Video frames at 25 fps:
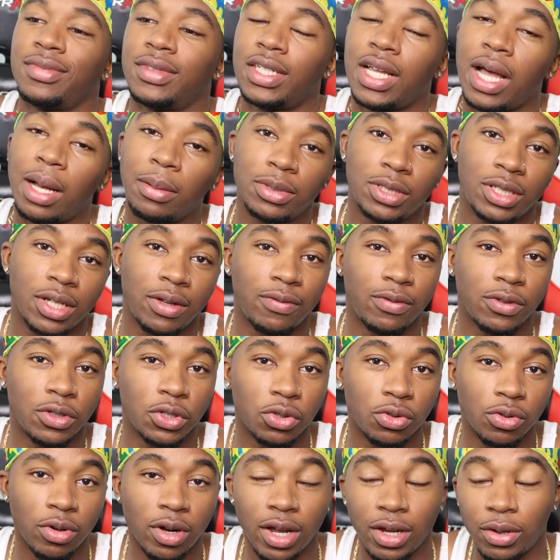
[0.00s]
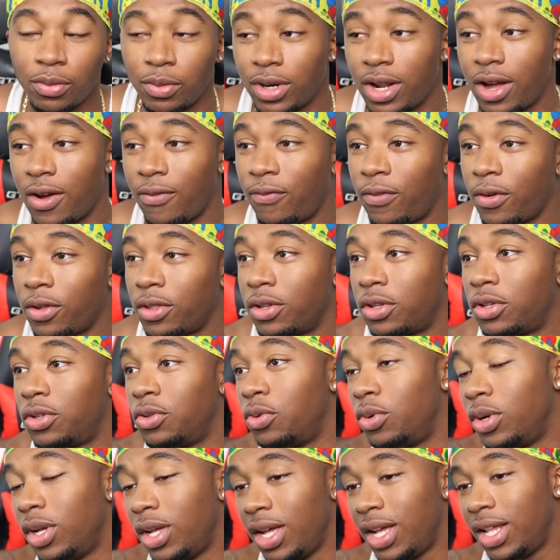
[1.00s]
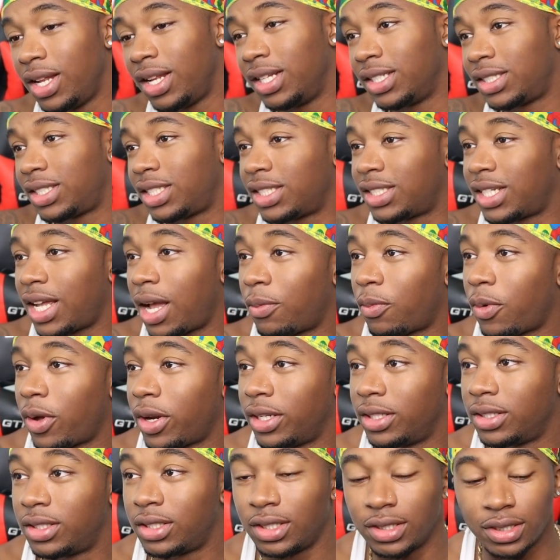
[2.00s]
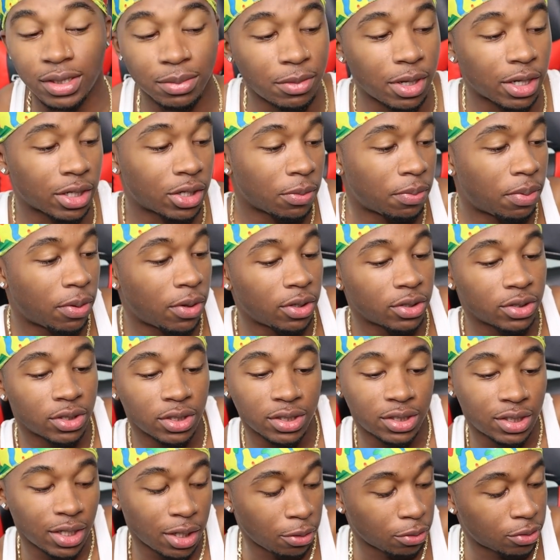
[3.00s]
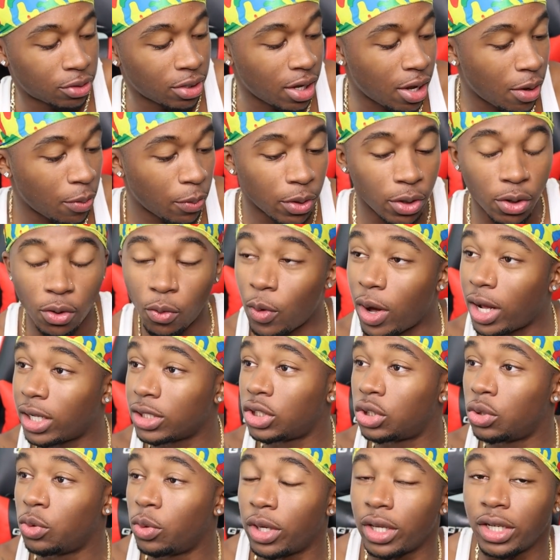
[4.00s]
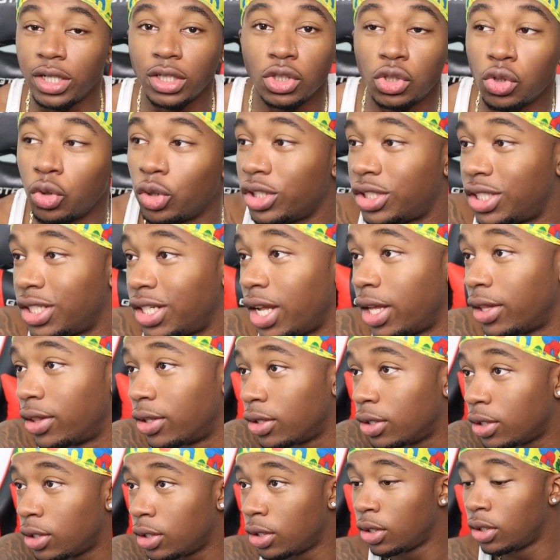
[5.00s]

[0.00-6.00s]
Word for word: Top yourself do G-Rag. Without further ado, let's just hop right into this. I'm not going to pause it a single time. We're going to watch through it and enjoy it together.